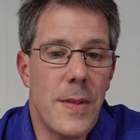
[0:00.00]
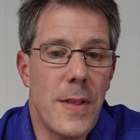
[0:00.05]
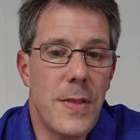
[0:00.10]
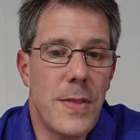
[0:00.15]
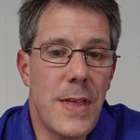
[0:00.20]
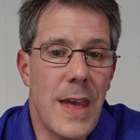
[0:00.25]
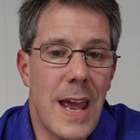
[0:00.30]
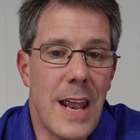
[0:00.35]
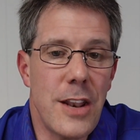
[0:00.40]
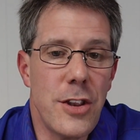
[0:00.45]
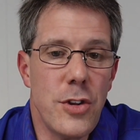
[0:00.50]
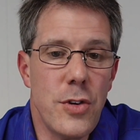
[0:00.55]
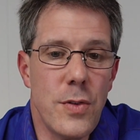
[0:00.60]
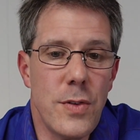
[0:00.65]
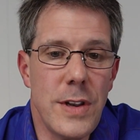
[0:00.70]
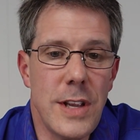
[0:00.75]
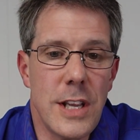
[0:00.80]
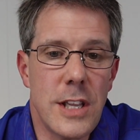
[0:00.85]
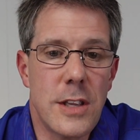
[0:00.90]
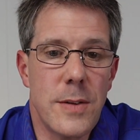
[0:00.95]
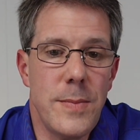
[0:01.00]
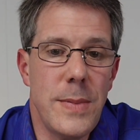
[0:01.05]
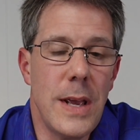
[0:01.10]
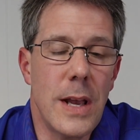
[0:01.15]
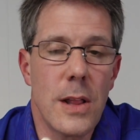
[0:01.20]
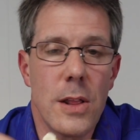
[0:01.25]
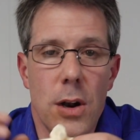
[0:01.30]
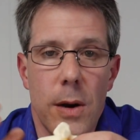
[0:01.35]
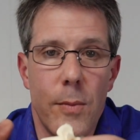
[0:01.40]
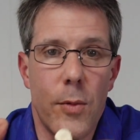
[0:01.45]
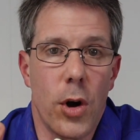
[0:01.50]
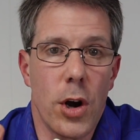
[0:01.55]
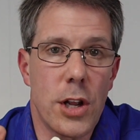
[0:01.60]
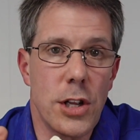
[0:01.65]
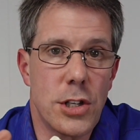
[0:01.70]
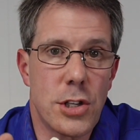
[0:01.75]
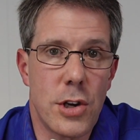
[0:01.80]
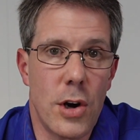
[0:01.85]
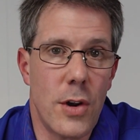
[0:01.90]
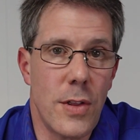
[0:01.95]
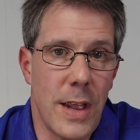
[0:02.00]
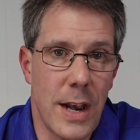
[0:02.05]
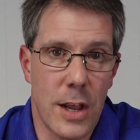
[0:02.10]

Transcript: then you need to be a little more concerned that